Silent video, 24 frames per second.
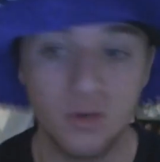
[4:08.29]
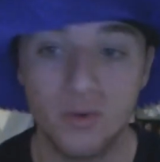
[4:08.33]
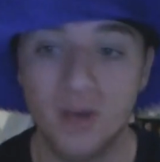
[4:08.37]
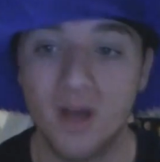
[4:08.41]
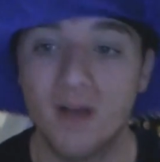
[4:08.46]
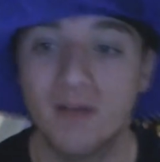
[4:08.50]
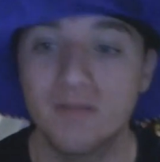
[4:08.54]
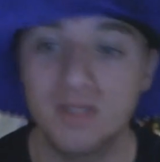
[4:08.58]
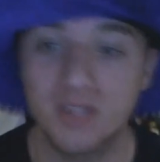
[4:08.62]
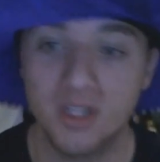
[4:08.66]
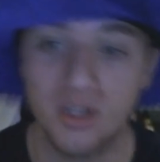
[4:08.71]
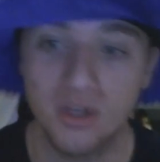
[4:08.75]
we
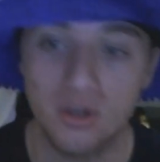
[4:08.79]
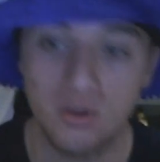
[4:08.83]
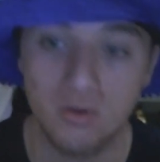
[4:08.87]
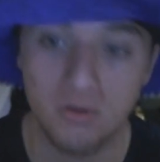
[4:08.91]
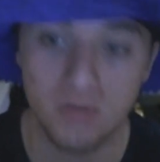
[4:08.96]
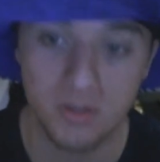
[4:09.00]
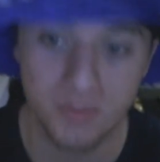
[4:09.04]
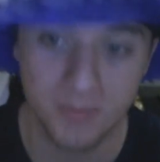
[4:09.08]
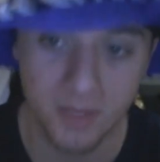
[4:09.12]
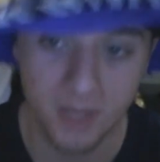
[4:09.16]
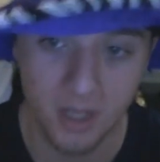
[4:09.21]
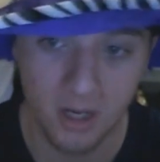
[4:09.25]
obviously knew it
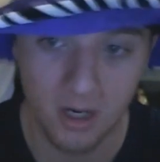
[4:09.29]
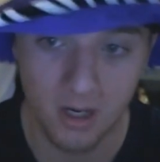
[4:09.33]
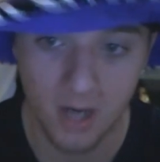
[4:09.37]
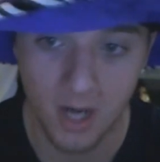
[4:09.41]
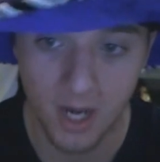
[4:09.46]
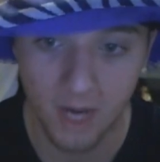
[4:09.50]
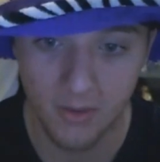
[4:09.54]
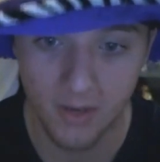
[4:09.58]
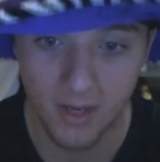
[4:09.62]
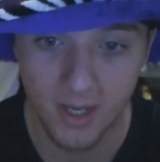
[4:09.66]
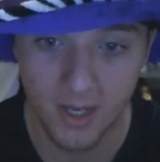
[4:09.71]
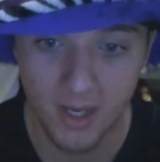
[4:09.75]
was Madara
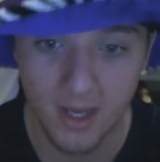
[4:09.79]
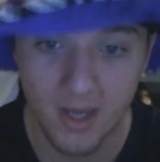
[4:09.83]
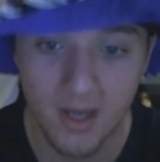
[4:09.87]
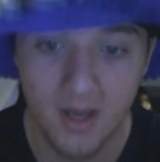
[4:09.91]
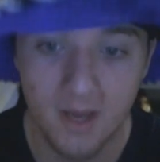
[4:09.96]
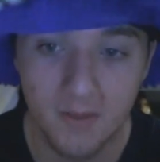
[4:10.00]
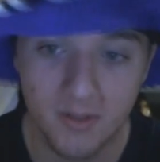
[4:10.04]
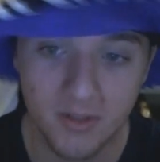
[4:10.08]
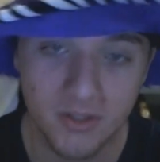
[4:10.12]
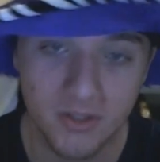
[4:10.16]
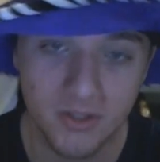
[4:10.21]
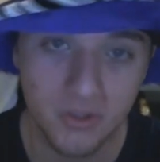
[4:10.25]
anyway,
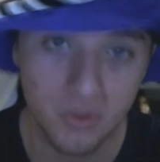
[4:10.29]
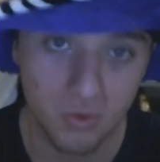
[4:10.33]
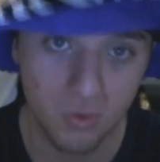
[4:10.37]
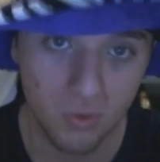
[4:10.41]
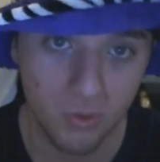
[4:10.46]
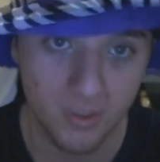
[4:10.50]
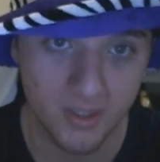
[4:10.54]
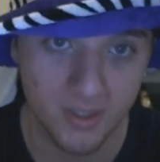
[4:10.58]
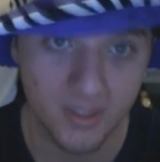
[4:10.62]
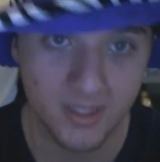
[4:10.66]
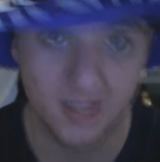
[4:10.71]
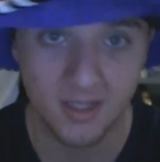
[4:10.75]
but it's still
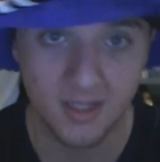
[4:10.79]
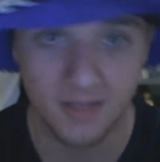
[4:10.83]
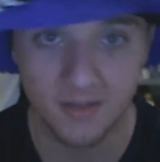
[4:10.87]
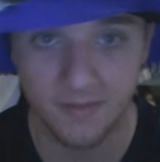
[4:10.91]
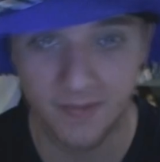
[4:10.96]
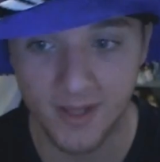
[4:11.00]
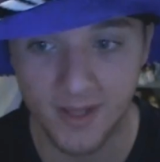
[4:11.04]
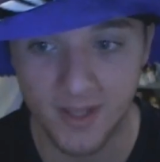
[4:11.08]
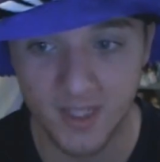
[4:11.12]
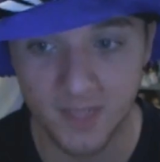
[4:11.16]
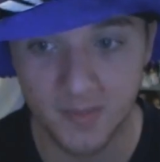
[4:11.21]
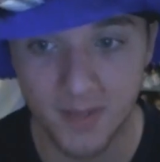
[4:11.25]
cool to see it in the
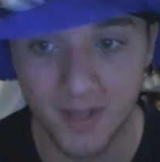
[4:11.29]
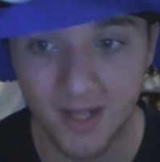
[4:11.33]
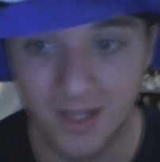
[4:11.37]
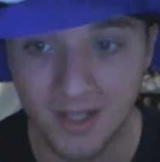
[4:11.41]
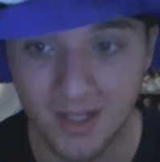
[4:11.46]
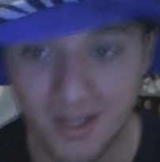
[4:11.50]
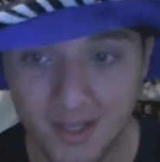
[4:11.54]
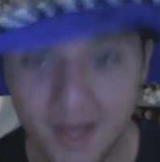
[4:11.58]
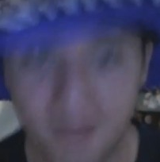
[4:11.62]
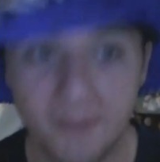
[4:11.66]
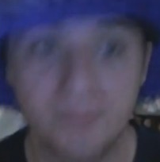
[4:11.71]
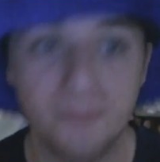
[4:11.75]
flashback
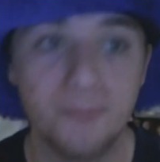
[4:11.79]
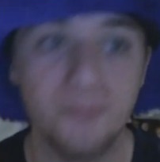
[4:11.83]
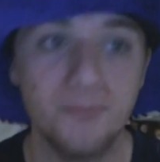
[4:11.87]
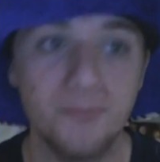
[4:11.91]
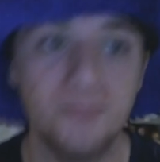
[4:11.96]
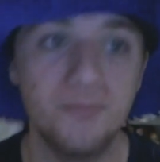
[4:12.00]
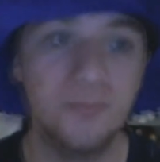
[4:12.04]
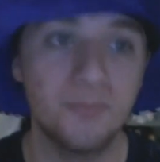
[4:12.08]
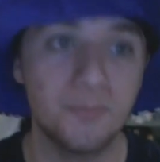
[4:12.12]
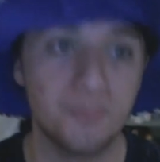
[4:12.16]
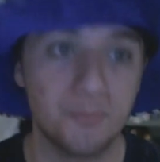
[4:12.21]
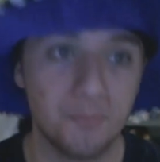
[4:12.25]
like that.
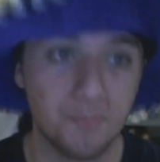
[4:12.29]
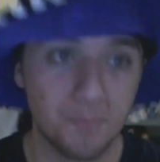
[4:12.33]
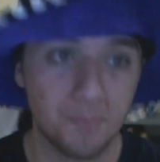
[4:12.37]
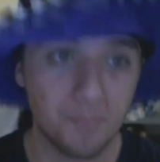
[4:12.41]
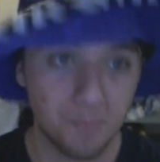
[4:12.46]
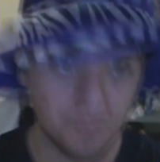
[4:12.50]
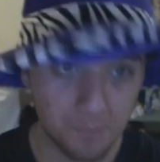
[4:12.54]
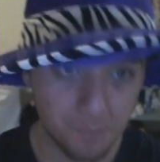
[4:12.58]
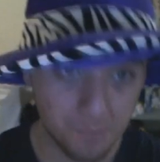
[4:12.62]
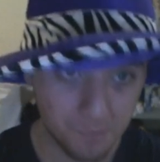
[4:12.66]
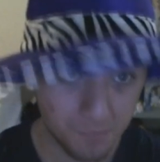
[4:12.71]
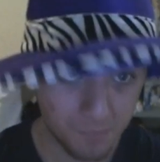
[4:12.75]

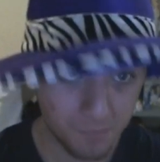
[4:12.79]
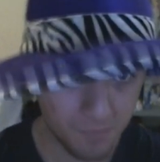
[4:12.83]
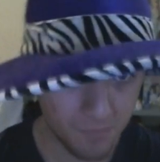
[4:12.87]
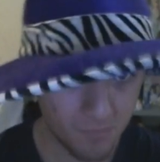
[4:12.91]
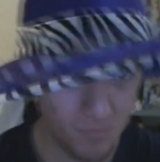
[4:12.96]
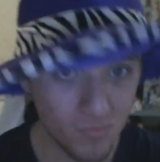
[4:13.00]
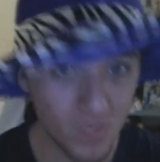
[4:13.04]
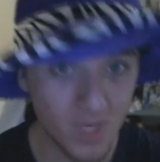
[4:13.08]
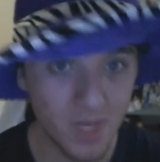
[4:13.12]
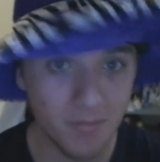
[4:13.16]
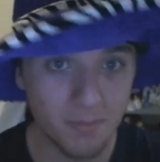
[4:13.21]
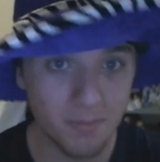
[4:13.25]

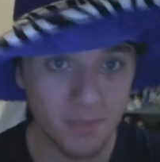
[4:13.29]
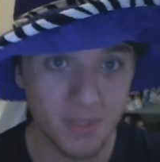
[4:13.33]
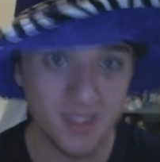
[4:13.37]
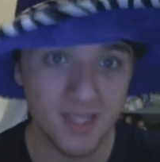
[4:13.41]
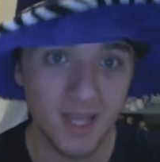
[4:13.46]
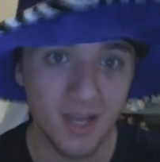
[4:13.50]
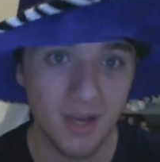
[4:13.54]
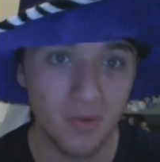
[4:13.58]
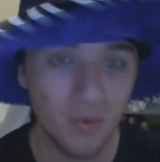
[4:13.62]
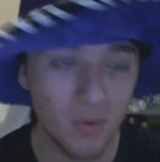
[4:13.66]
He's like,